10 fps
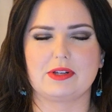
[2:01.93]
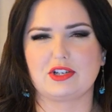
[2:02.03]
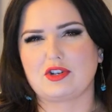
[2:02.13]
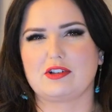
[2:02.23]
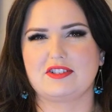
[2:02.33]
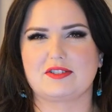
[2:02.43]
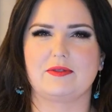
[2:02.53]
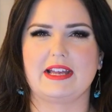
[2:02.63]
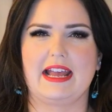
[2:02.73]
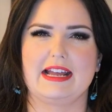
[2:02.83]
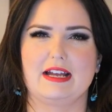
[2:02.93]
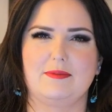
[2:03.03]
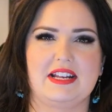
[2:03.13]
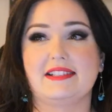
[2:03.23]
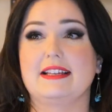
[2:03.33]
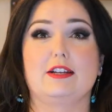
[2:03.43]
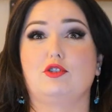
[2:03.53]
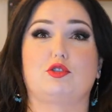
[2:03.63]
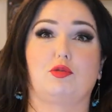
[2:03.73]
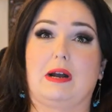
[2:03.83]
where like Charlie's going ham and he's like
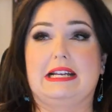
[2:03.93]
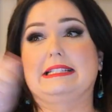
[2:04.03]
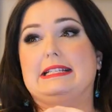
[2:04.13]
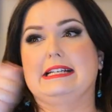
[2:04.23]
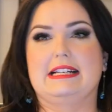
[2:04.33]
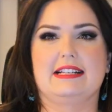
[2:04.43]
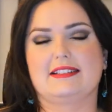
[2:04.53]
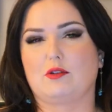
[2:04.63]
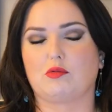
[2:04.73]
crazy and he's like